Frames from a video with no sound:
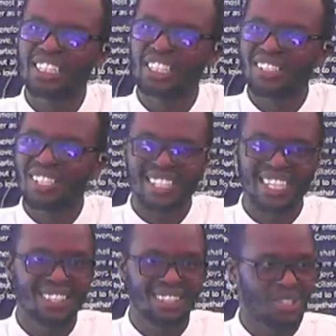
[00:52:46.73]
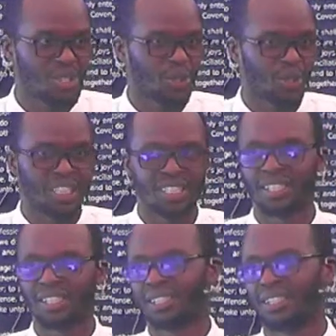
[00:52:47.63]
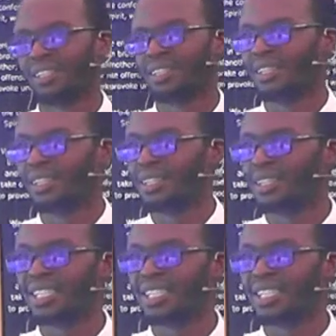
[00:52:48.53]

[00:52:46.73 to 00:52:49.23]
Jesus get his joy? In